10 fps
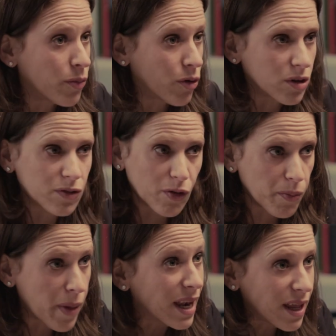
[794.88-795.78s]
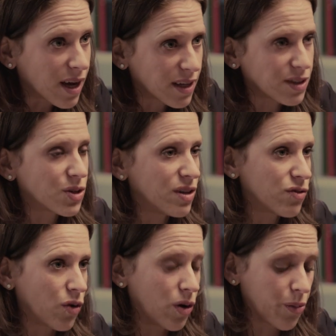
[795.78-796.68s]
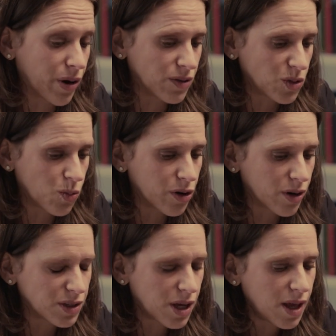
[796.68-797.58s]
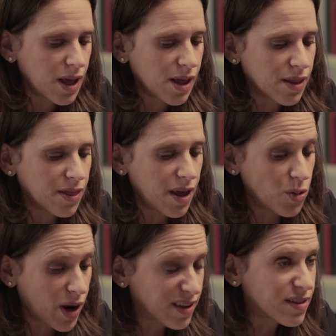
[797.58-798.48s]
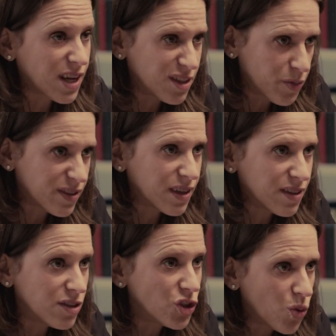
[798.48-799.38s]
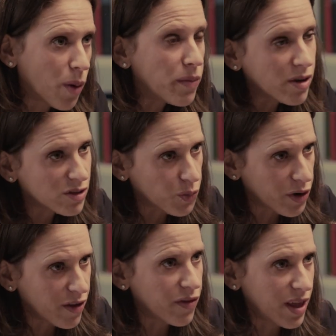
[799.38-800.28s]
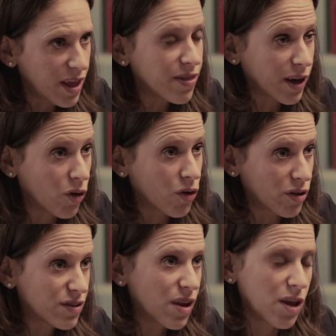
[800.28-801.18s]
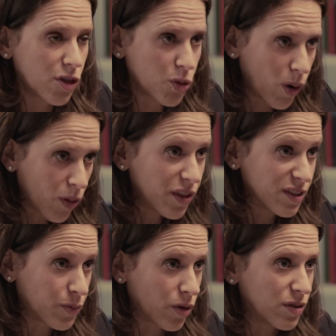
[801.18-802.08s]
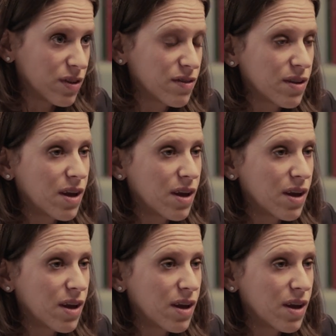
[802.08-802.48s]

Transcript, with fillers: support from many countries all around the world. The United States presented two amicus briefs in the courts throughout this process.